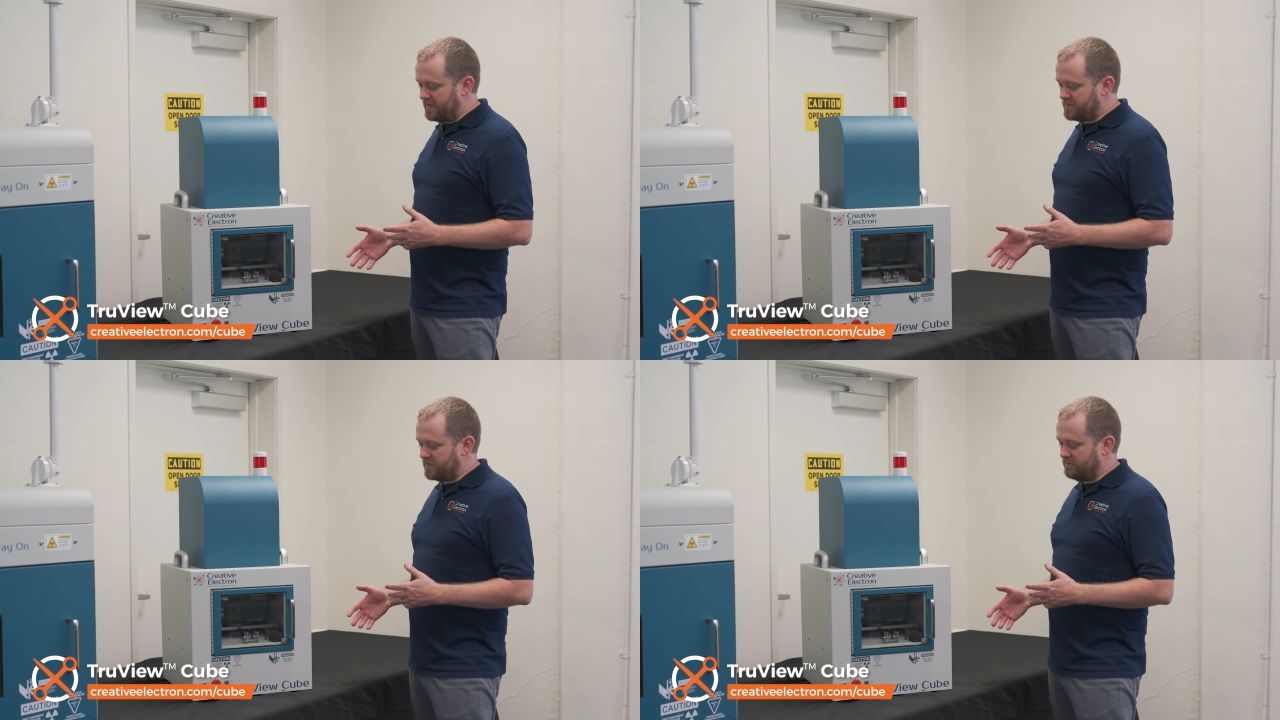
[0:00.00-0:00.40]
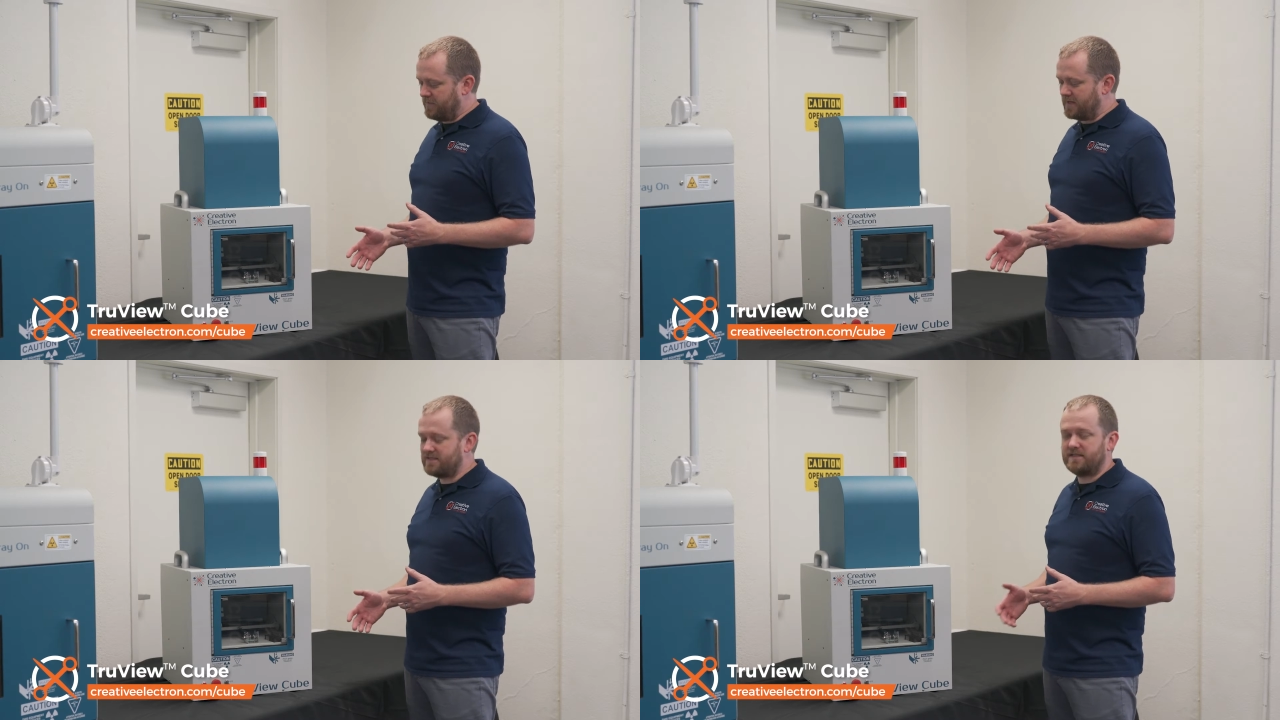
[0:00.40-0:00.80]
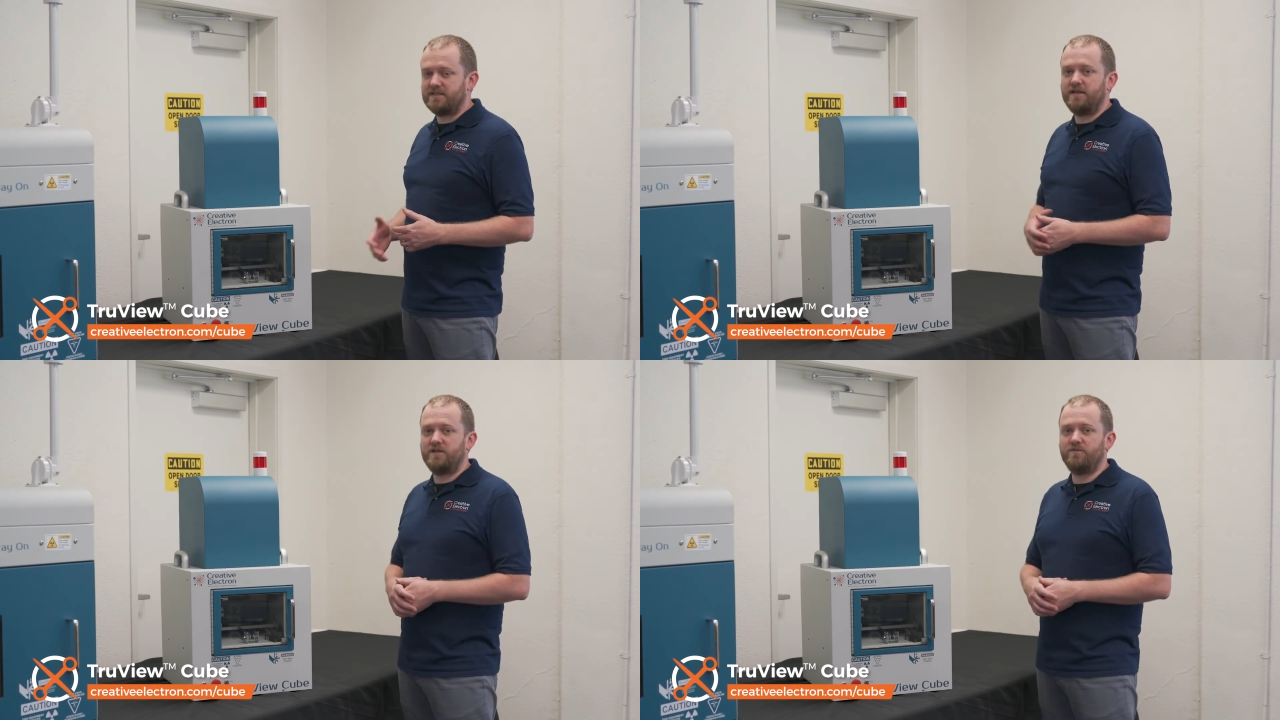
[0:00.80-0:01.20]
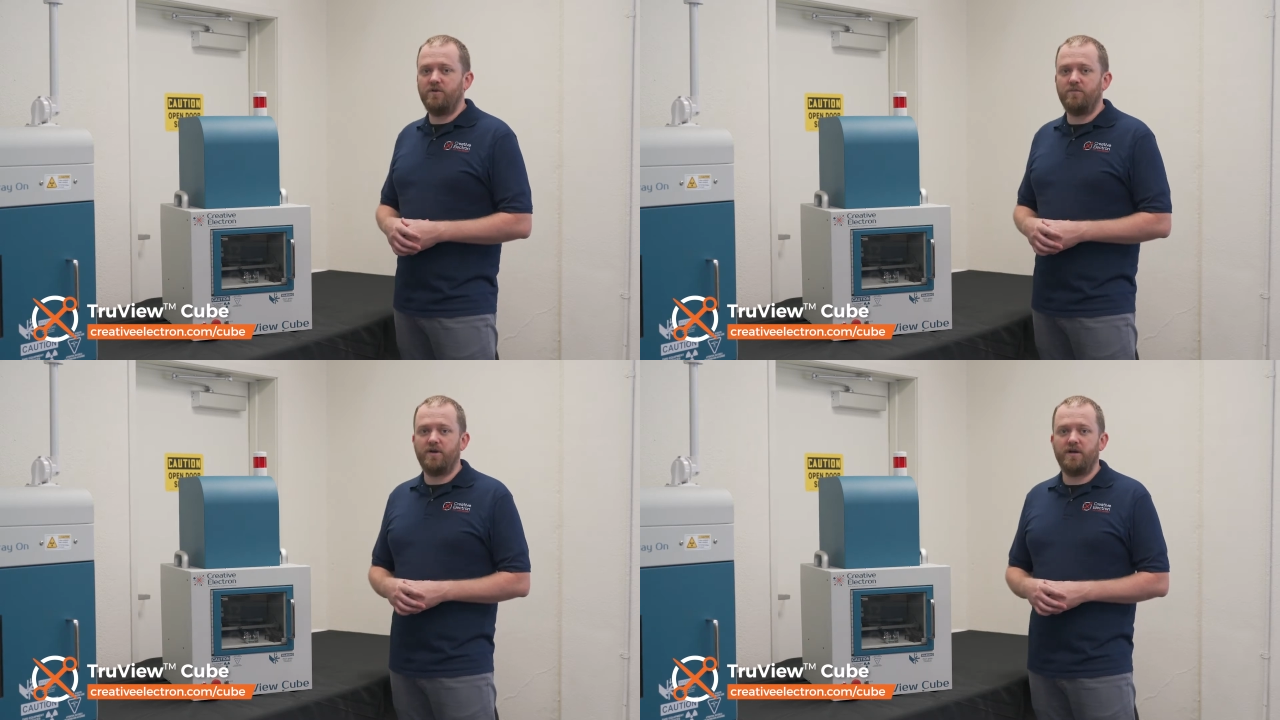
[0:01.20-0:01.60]
inch by 16 inch
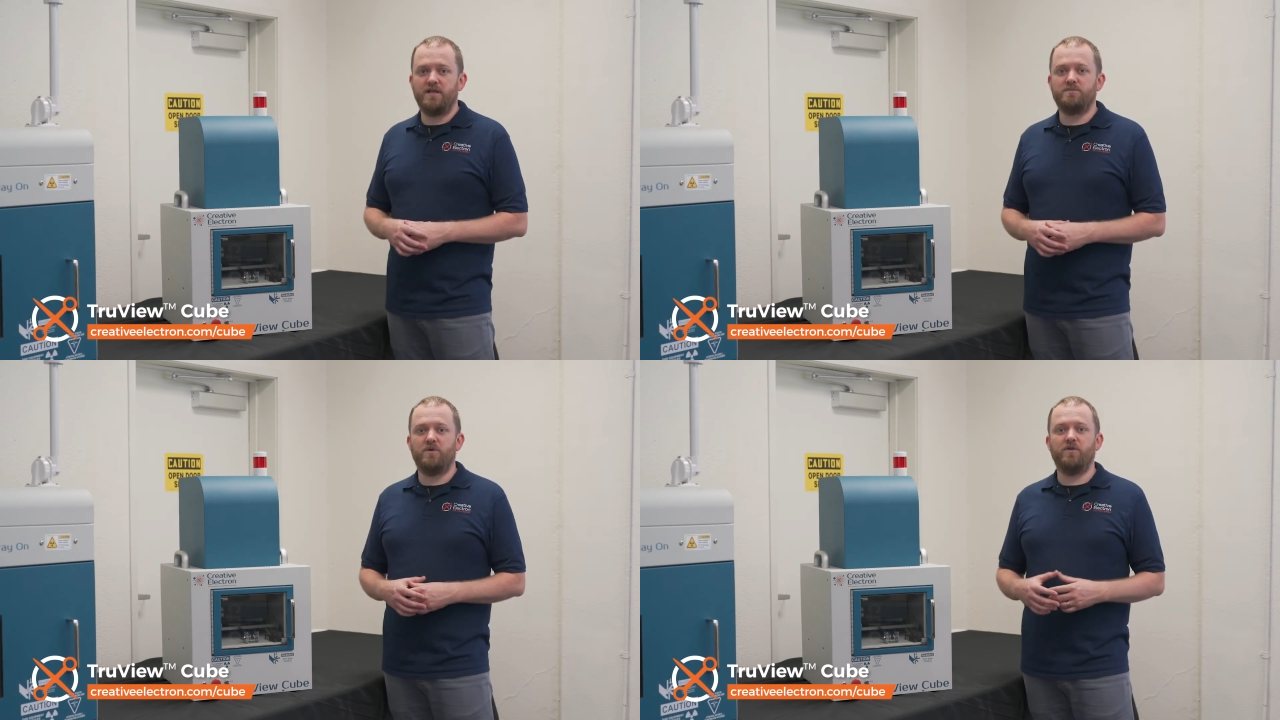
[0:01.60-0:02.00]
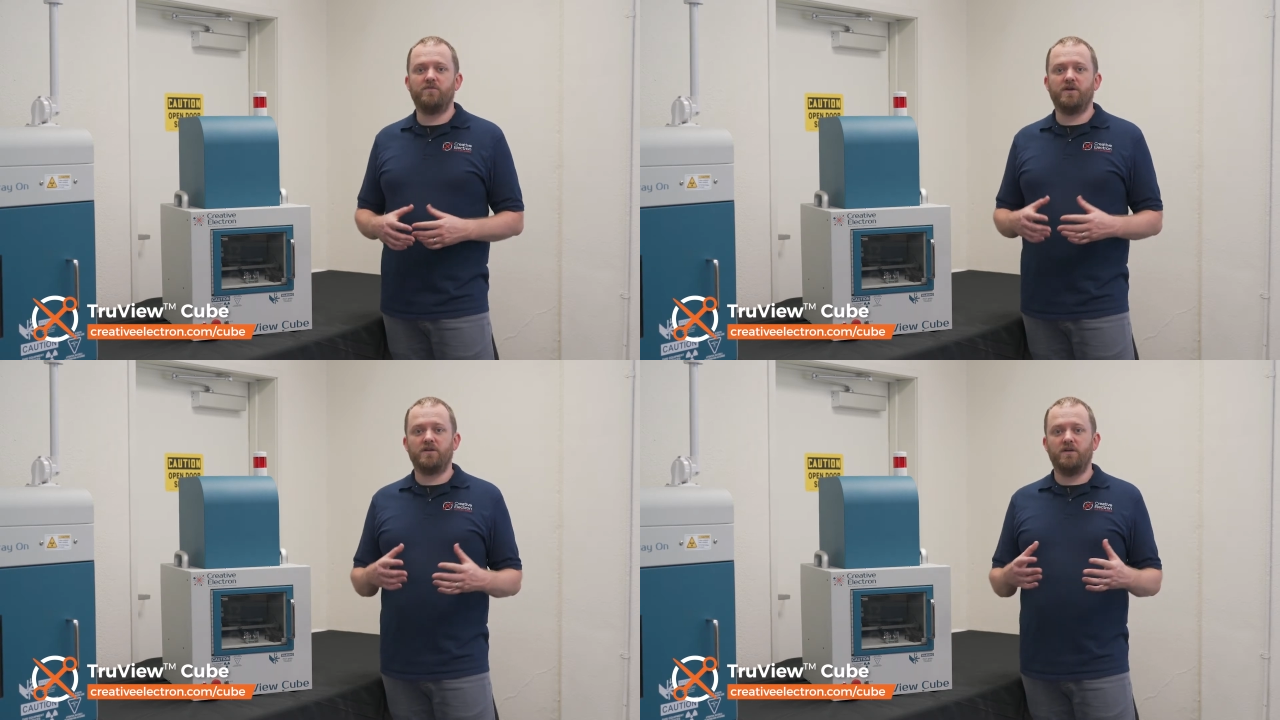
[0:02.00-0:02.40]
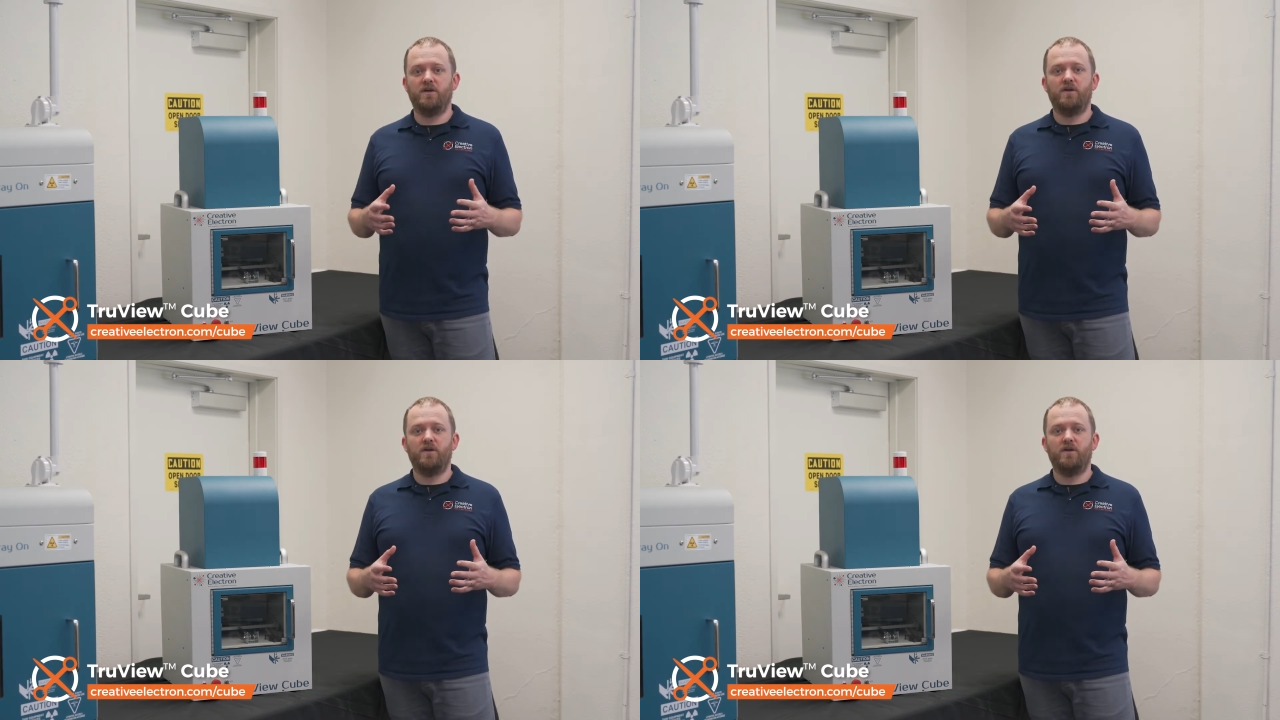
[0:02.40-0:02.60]
footprint is perfect